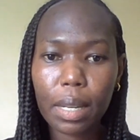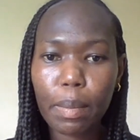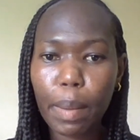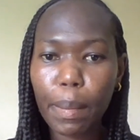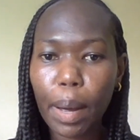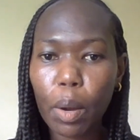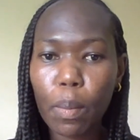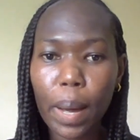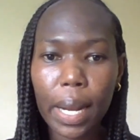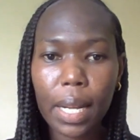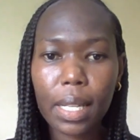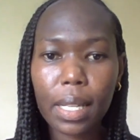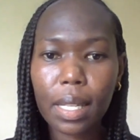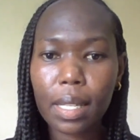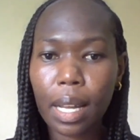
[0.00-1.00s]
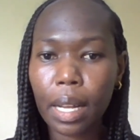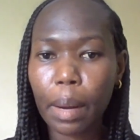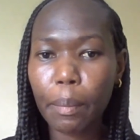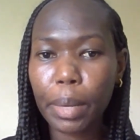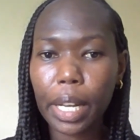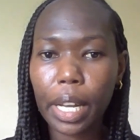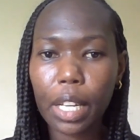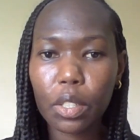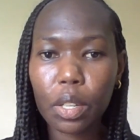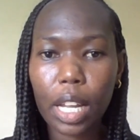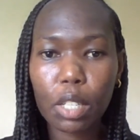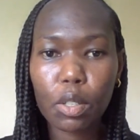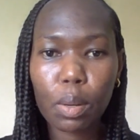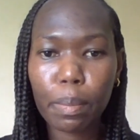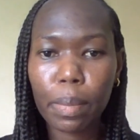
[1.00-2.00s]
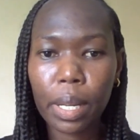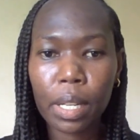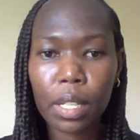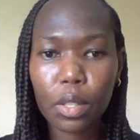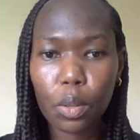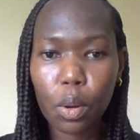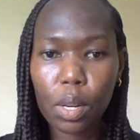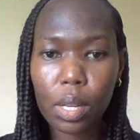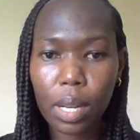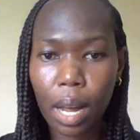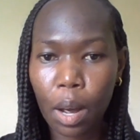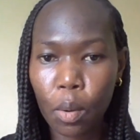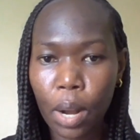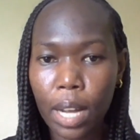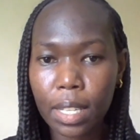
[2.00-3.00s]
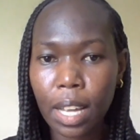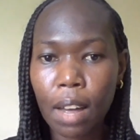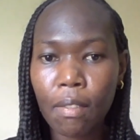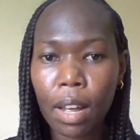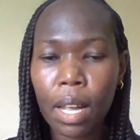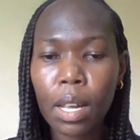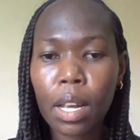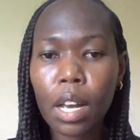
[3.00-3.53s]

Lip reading: Remember, Kubernetes is an application that will be installed on a server.